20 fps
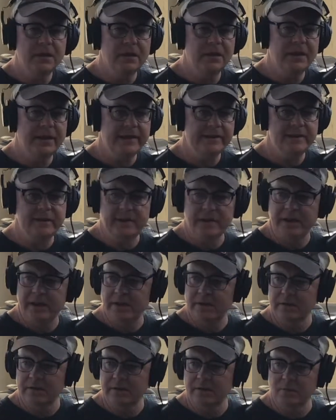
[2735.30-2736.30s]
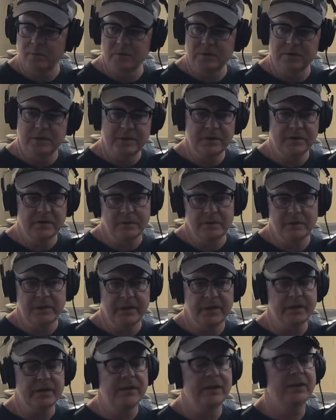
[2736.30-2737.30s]
Collected it and was into
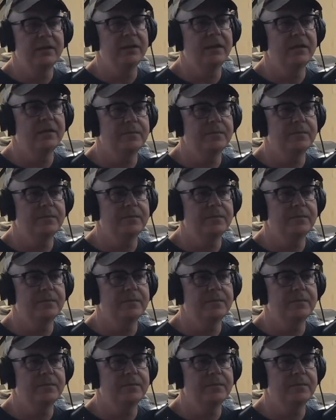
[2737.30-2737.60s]
it, and